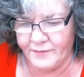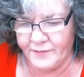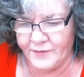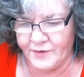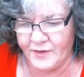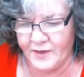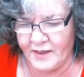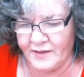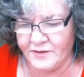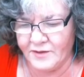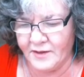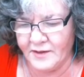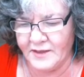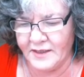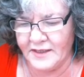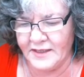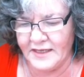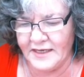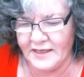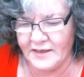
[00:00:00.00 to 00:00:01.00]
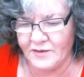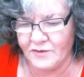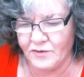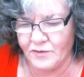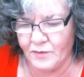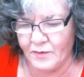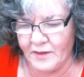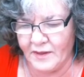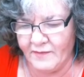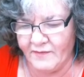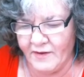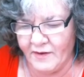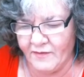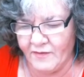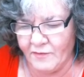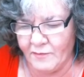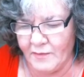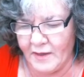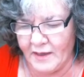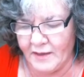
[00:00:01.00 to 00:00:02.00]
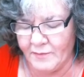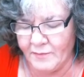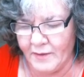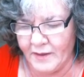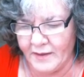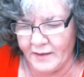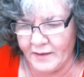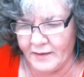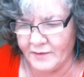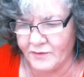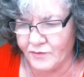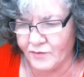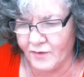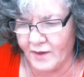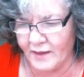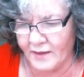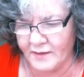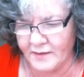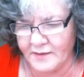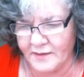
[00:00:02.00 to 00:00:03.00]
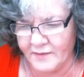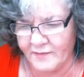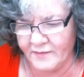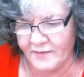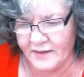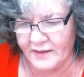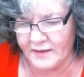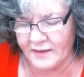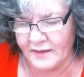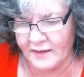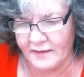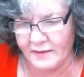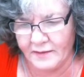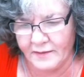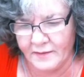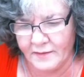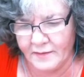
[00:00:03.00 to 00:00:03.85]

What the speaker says: So that's not the neatest one I've ever made, but it's relatively neat.